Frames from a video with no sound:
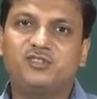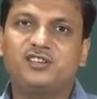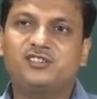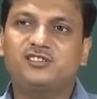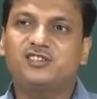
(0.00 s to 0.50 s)
there
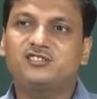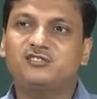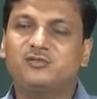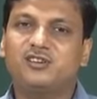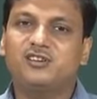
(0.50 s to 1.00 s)
is a change
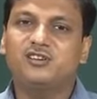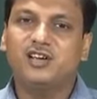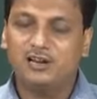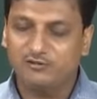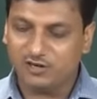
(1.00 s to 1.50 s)
of the
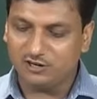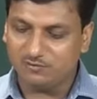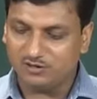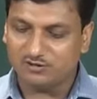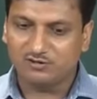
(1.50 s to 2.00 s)
alloying
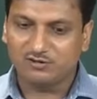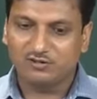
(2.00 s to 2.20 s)
elements.